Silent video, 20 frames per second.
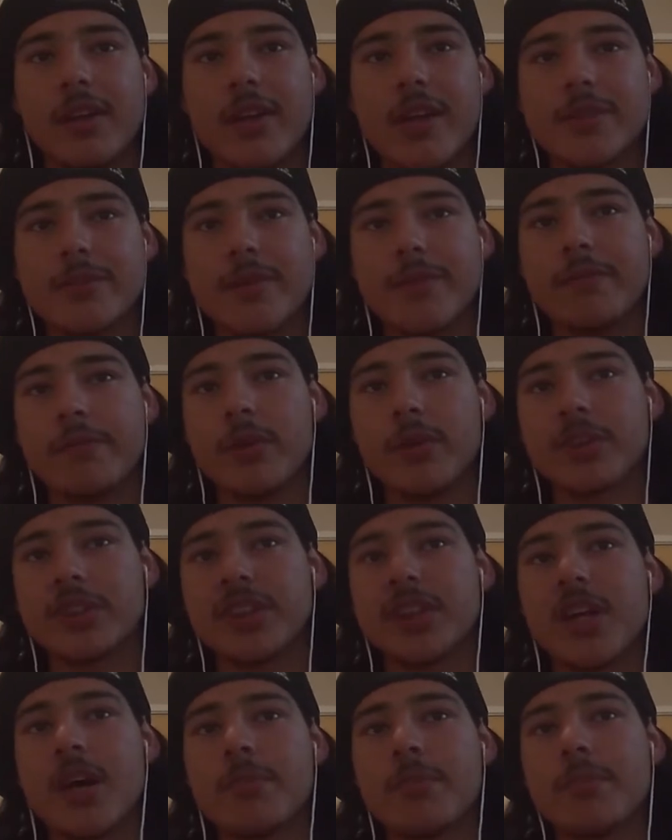That was my
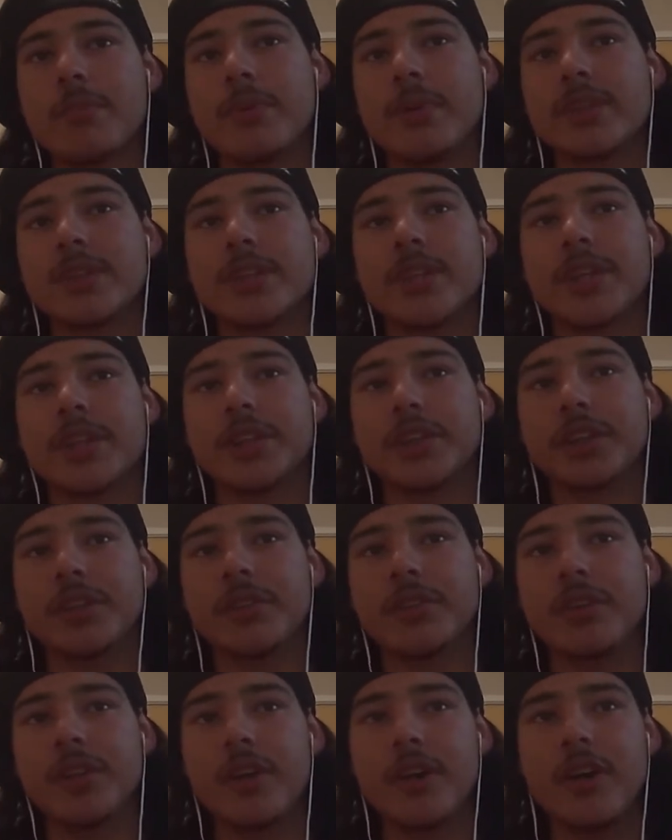Forrest Gump impersonation.
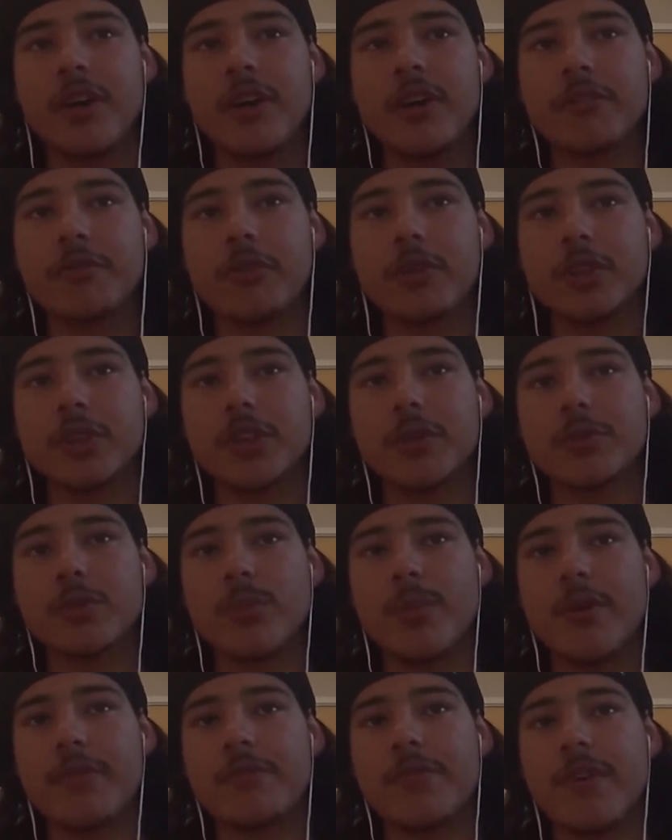Forrest Gump's
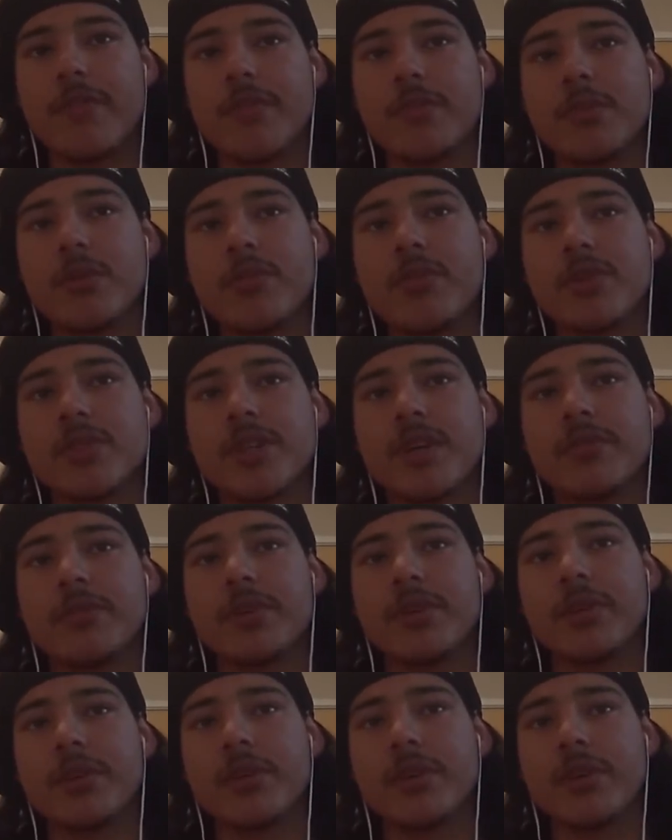one of my favorite movies
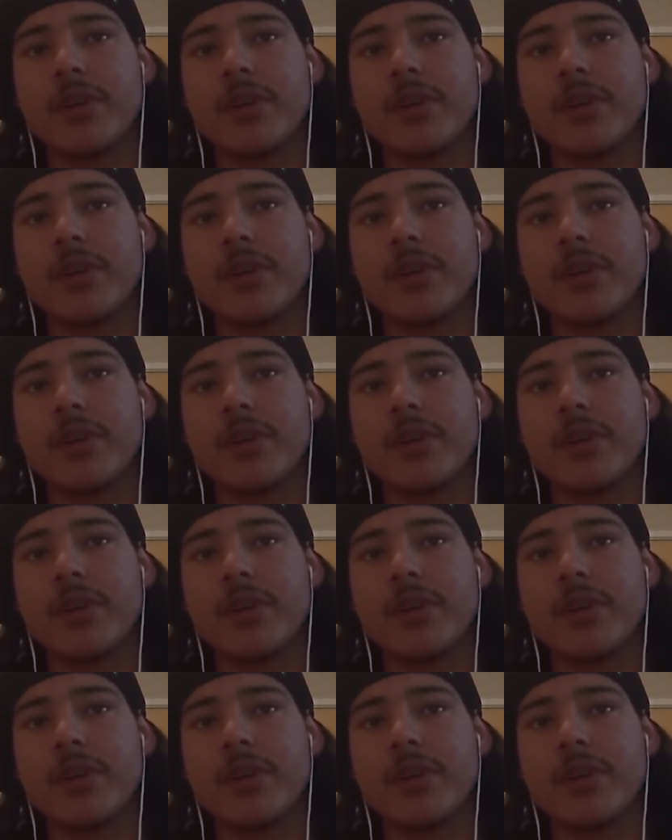ever.